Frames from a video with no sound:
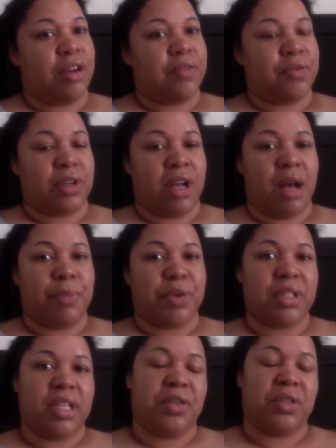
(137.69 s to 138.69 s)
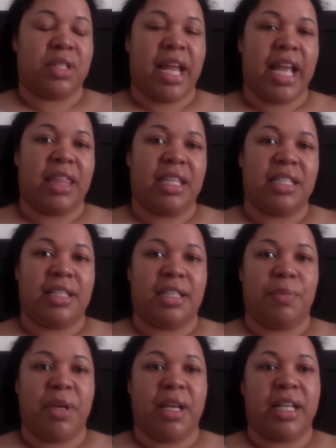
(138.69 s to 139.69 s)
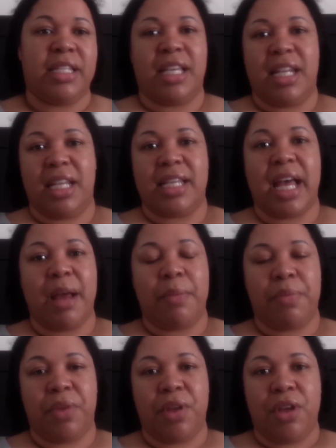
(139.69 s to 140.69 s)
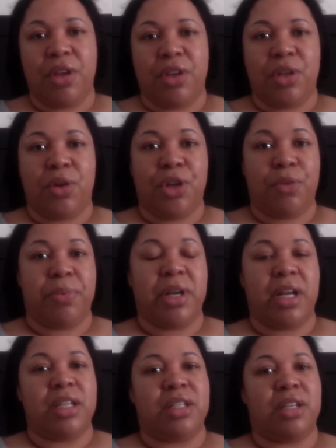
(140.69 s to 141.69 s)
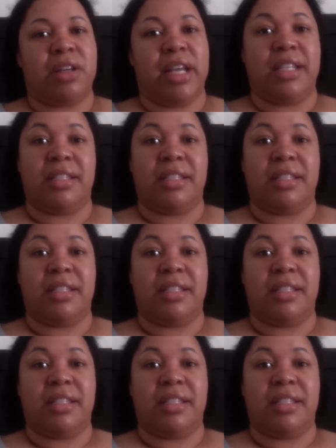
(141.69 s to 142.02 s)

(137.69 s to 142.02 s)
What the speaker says: for procedures like this is because anytime you're put under,